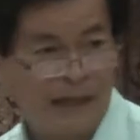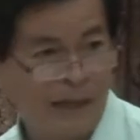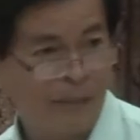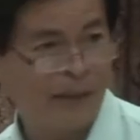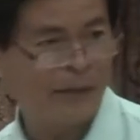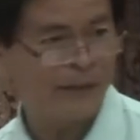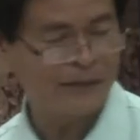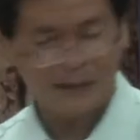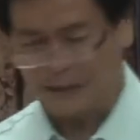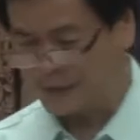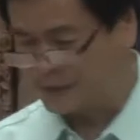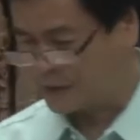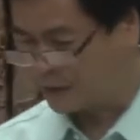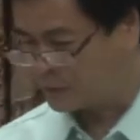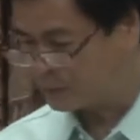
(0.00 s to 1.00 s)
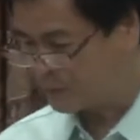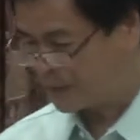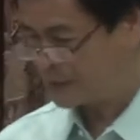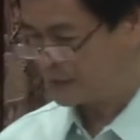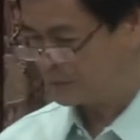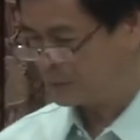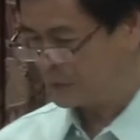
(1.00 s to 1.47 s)
Apparently, in our
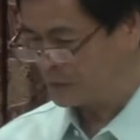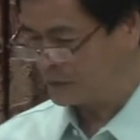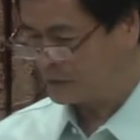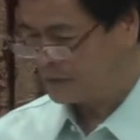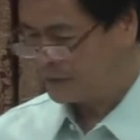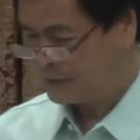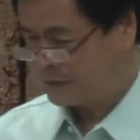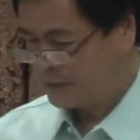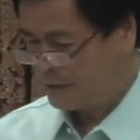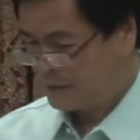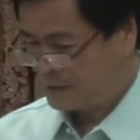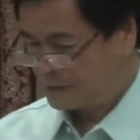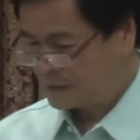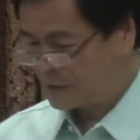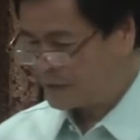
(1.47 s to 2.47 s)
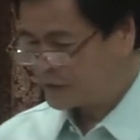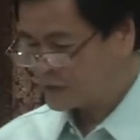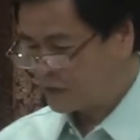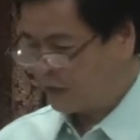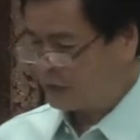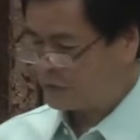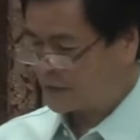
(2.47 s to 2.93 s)
parable, the
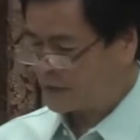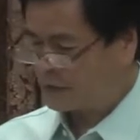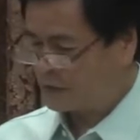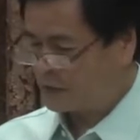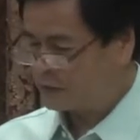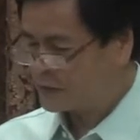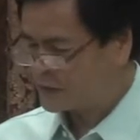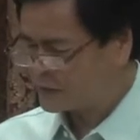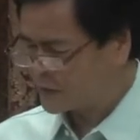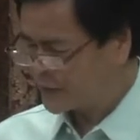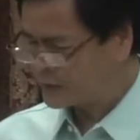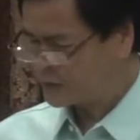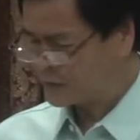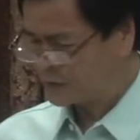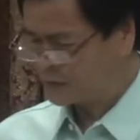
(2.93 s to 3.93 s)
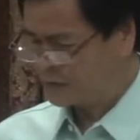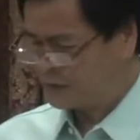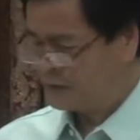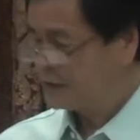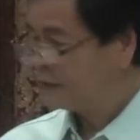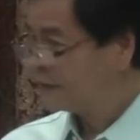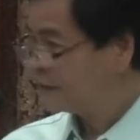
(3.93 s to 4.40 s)
discoverer of the treasure
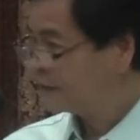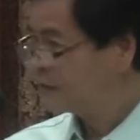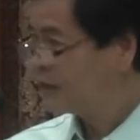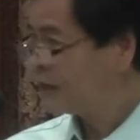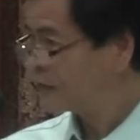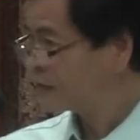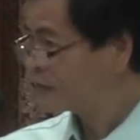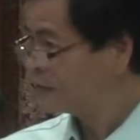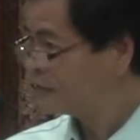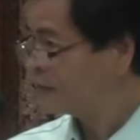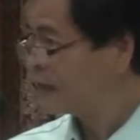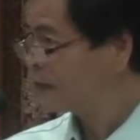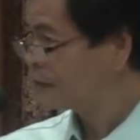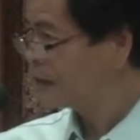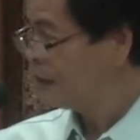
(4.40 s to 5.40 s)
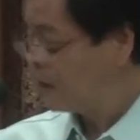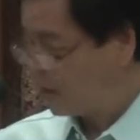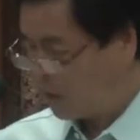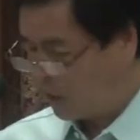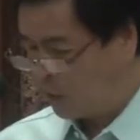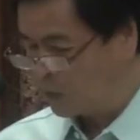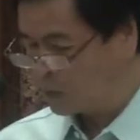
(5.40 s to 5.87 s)
does not
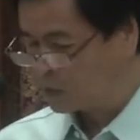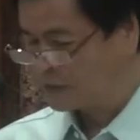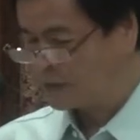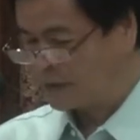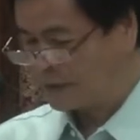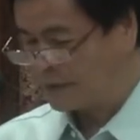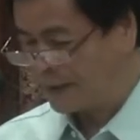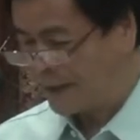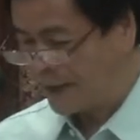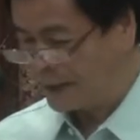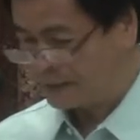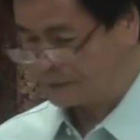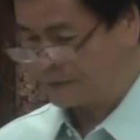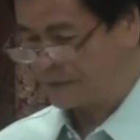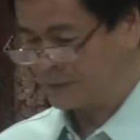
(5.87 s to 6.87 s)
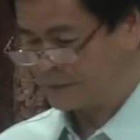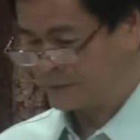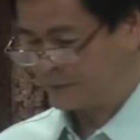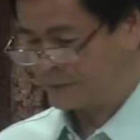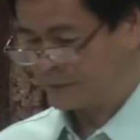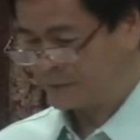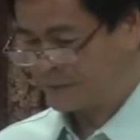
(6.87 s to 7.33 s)
own the land.
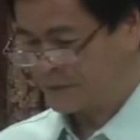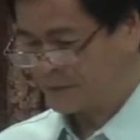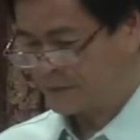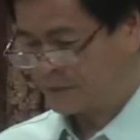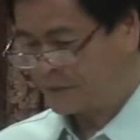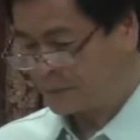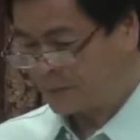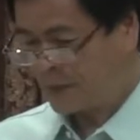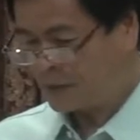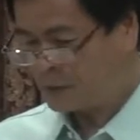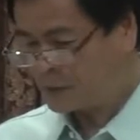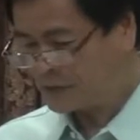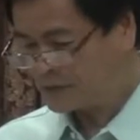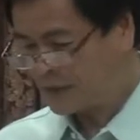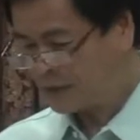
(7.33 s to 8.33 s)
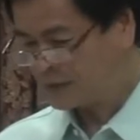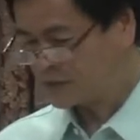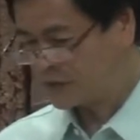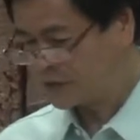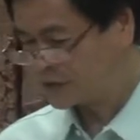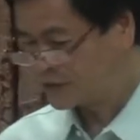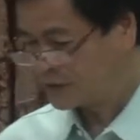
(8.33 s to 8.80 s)
The parable tells
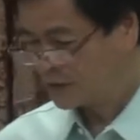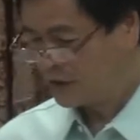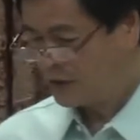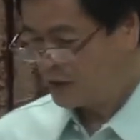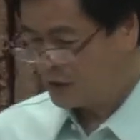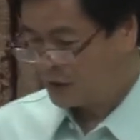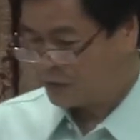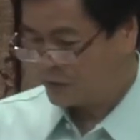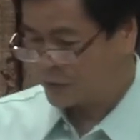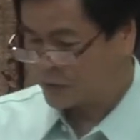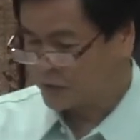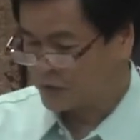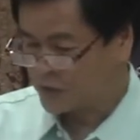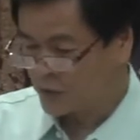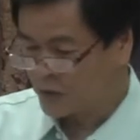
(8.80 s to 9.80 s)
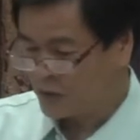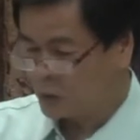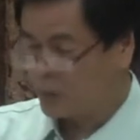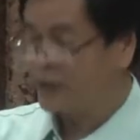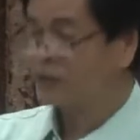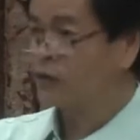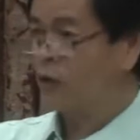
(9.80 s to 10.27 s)
us for so he
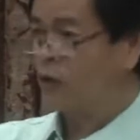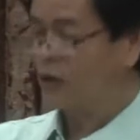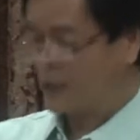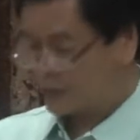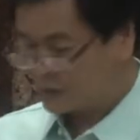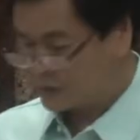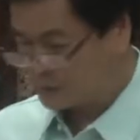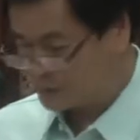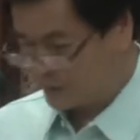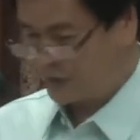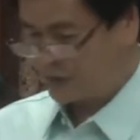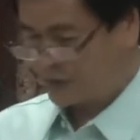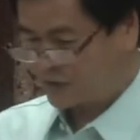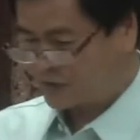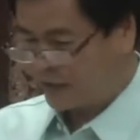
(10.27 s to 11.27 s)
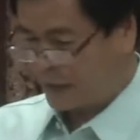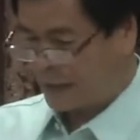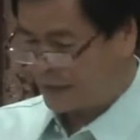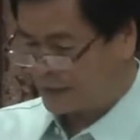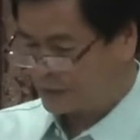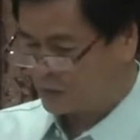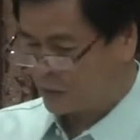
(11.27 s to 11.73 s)
went all out to purchase the
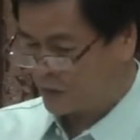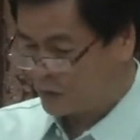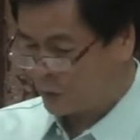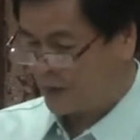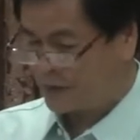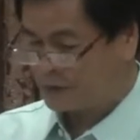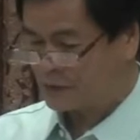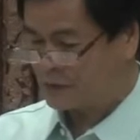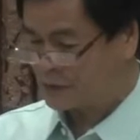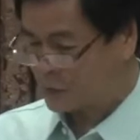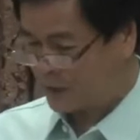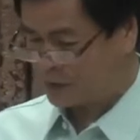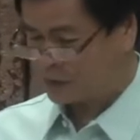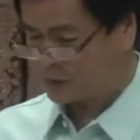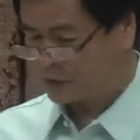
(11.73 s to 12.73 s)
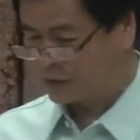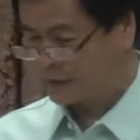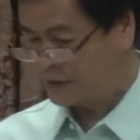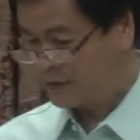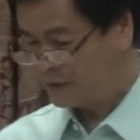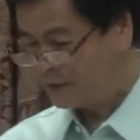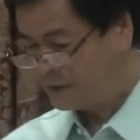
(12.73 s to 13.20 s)
land to acquire the treasure
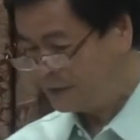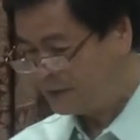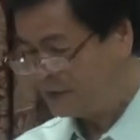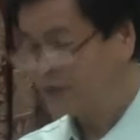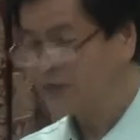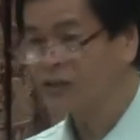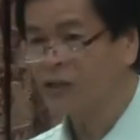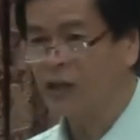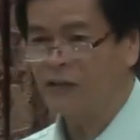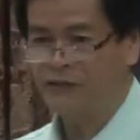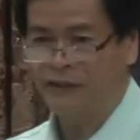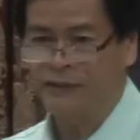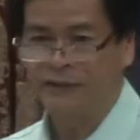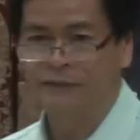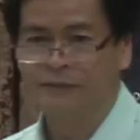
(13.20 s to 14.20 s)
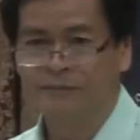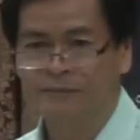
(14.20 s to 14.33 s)
he discovered.